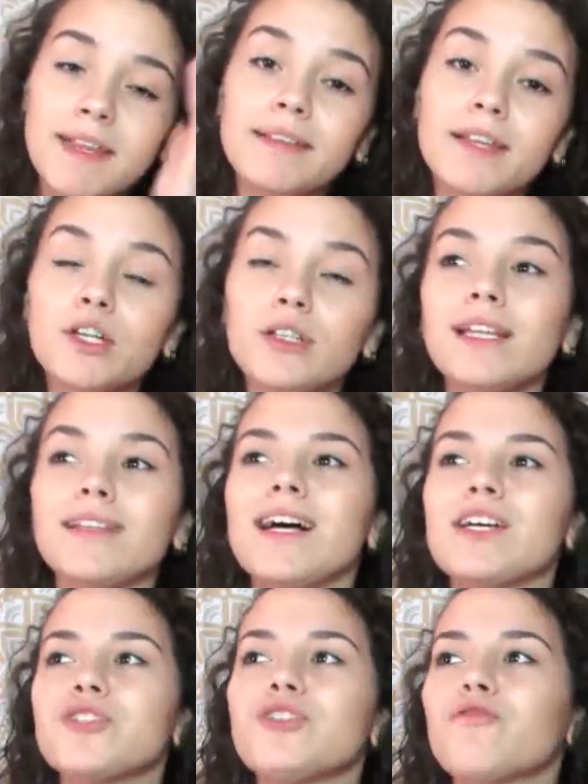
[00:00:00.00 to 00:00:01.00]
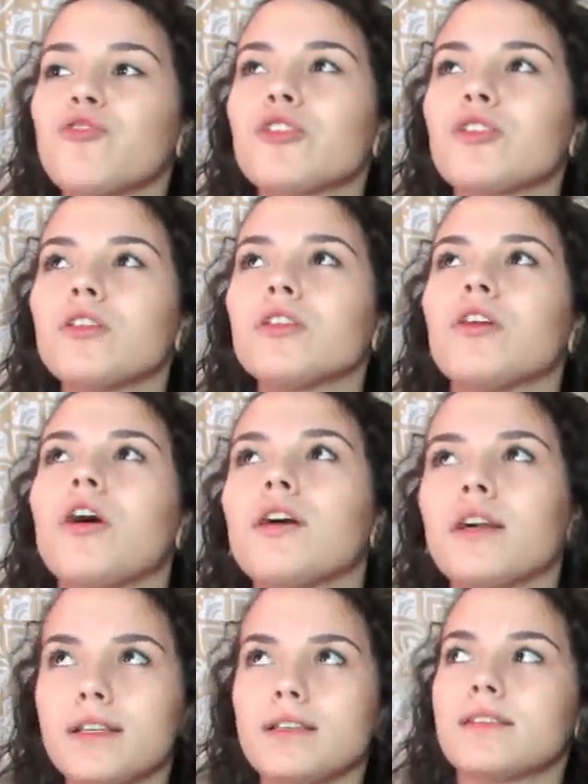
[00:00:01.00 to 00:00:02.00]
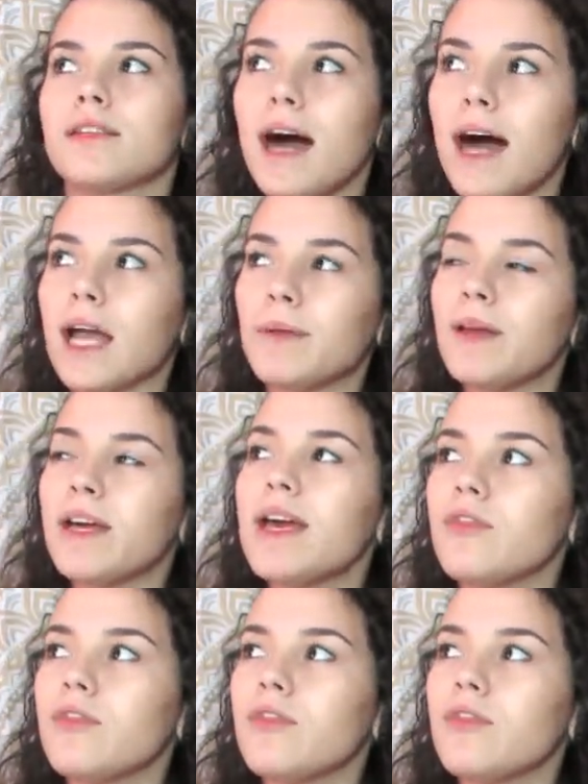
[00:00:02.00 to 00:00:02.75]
They literally last you for the longest time.